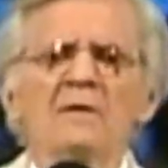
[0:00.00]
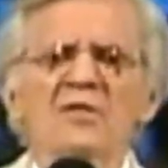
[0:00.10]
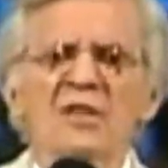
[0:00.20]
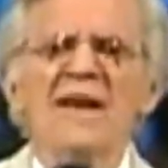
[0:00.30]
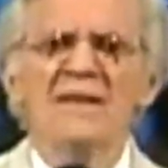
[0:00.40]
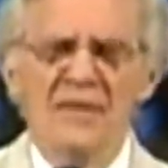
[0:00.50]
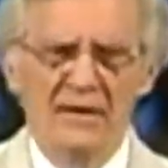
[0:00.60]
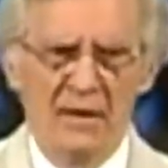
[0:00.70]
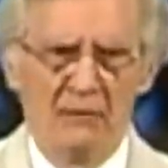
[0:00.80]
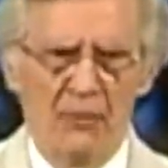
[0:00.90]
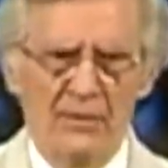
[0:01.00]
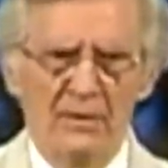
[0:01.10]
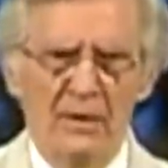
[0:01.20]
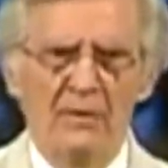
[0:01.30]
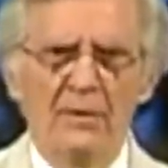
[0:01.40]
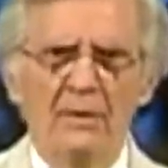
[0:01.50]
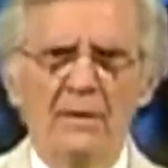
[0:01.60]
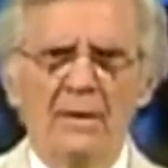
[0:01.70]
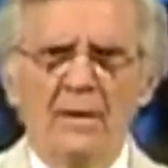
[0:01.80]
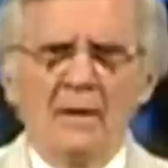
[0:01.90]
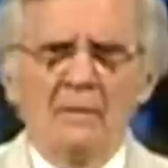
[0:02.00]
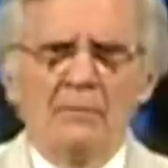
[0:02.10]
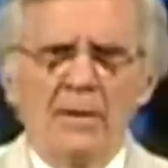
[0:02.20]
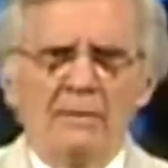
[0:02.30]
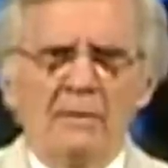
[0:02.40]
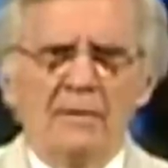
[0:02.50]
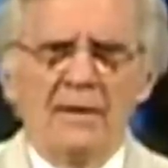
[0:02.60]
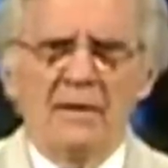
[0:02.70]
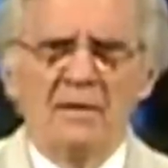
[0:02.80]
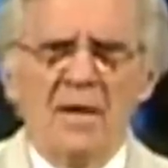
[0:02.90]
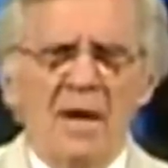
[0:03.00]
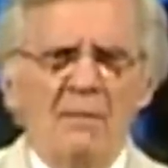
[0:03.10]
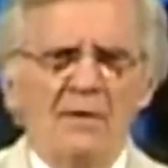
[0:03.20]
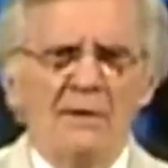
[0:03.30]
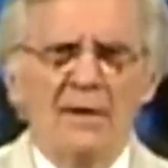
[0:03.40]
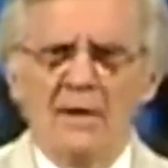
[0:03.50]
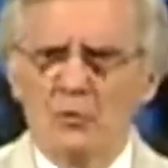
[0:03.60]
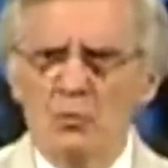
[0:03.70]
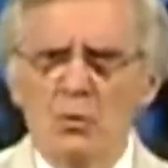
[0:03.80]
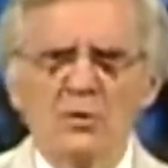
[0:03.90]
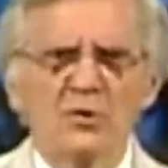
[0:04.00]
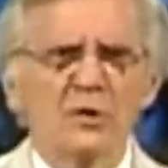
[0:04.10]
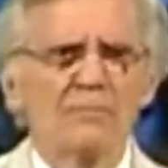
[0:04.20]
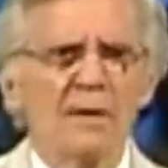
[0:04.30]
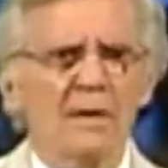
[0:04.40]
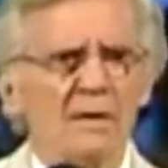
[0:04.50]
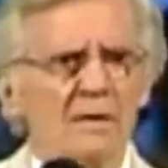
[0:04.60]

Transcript: say they love one another, but they can come and they can worship, they